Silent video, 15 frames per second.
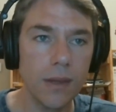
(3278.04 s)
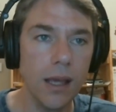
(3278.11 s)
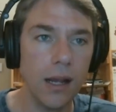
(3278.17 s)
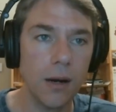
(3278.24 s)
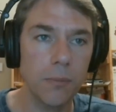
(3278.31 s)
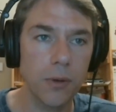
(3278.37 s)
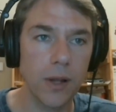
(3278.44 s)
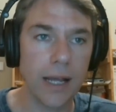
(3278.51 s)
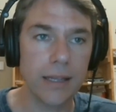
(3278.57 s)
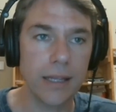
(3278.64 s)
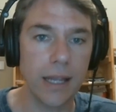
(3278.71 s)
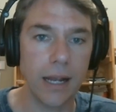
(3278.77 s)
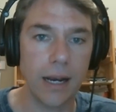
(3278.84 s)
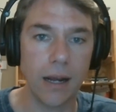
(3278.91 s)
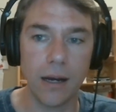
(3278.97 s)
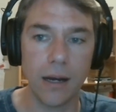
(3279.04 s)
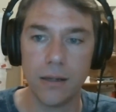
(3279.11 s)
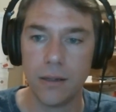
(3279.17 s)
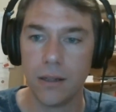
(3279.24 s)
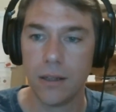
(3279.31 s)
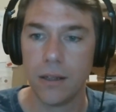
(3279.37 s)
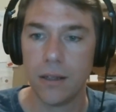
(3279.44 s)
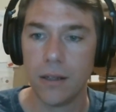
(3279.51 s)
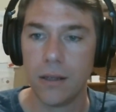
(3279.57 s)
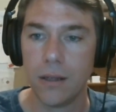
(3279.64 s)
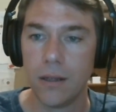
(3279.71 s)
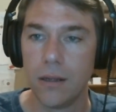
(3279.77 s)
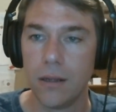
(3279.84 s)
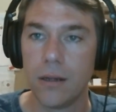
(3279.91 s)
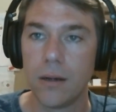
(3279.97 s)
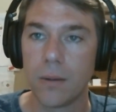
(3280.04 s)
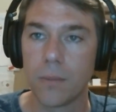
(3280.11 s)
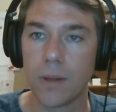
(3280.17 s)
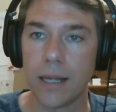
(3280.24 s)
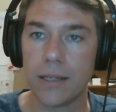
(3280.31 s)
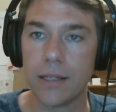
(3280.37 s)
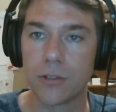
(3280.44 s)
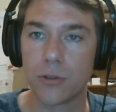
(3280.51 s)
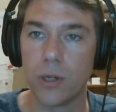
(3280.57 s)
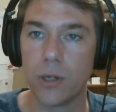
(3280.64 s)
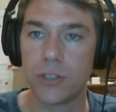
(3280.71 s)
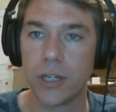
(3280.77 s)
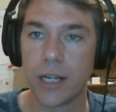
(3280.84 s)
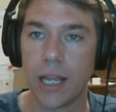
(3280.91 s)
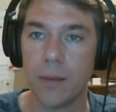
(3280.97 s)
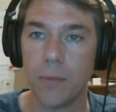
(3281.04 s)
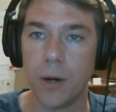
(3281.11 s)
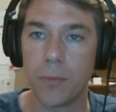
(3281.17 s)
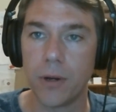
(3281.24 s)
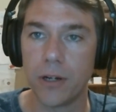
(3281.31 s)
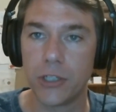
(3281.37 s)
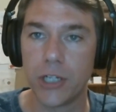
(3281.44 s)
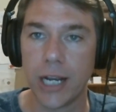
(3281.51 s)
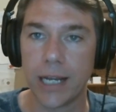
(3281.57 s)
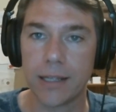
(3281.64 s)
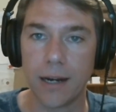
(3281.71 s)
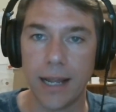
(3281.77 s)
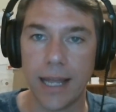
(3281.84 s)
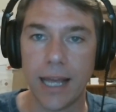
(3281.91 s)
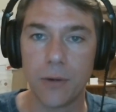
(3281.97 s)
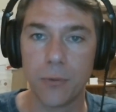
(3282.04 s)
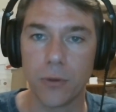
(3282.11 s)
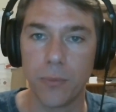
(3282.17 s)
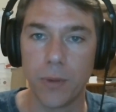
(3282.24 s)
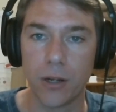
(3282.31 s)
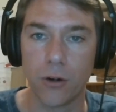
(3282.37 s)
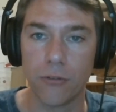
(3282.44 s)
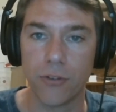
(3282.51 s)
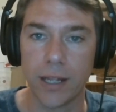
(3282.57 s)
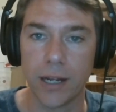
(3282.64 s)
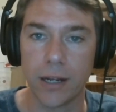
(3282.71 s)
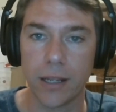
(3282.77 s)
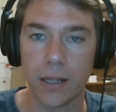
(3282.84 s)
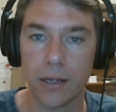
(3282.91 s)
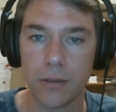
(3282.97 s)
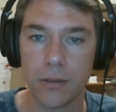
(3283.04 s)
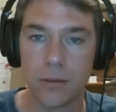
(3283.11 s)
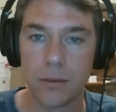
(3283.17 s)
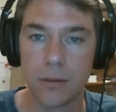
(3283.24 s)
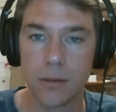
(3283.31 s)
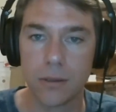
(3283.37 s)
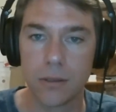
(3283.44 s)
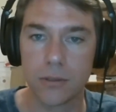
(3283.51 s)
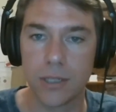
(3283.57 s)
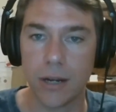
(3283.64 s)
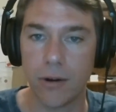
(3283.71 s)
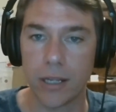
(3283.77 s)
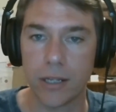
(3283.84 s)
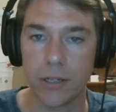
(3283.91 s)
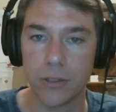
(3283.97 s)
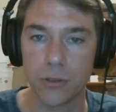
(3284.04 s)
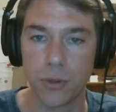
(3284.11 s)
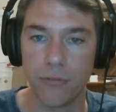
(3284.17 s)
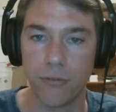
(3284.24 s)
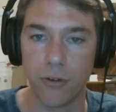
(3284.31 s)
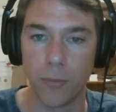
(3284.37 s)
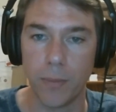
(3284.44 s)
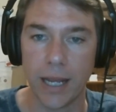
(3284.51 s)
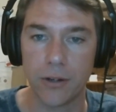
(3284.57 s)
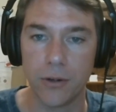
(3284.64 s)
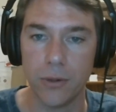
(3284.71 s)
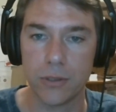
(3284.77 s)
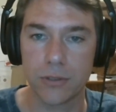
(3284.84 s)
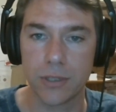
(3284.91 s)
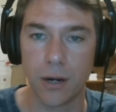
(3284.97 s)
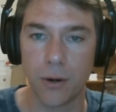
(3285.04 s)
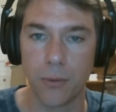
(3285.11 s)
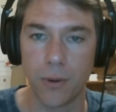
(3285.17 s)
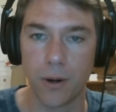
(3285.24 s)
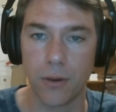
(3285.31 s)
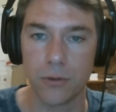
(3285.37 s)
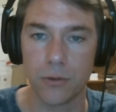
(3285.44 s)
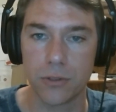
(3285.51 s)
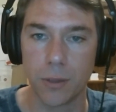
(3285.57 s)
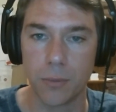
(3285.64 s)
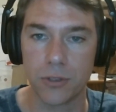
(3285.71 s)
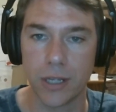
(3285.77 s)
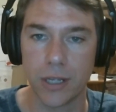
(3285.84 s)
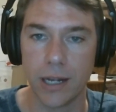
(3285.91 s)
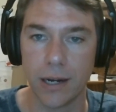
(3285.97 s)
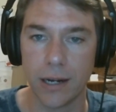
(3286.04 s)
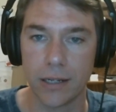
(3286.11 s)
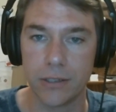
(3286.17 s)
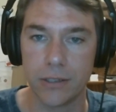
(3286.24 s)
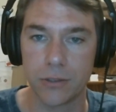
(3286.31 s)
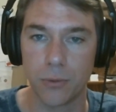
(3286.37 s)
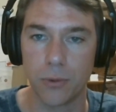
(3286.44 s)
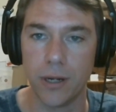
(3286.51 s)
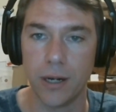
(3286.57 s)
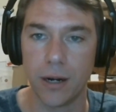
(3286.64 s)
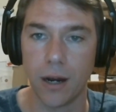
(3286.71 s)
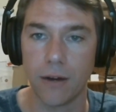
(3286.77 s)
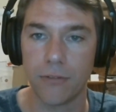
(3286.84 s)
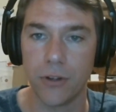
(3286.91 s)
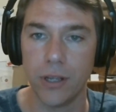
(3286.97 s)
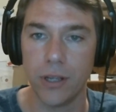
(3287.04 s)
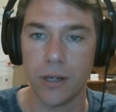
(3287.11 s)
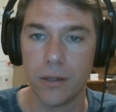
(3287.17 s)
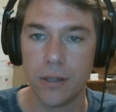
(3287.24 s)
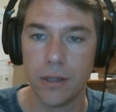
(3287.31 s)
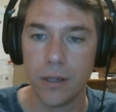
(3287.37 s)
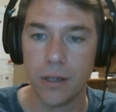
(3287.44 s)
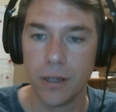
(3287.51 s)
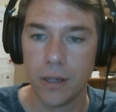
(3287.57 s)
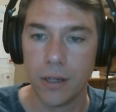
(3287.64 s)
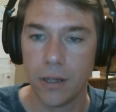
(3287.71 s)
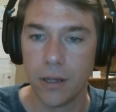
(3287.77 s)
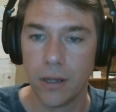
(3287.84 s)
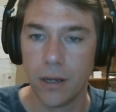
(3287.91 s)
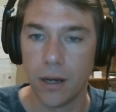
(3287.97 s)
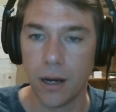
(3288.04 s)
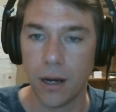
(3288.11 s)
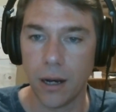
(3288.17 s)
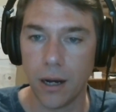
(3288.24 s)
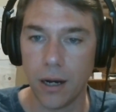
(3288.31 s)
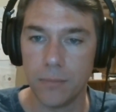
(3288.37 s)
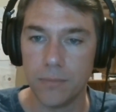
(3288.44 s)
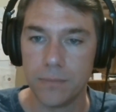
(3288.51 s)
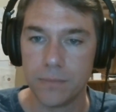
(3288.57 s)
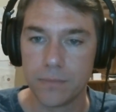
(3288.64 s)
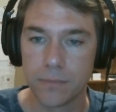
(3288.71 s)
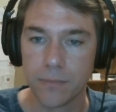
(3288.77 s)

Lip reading: And I'm glad that this question came up in a chat that I had with Michael Flanagan, because now I can just refer back to it instead of running those numbers again. I can just read it off to you.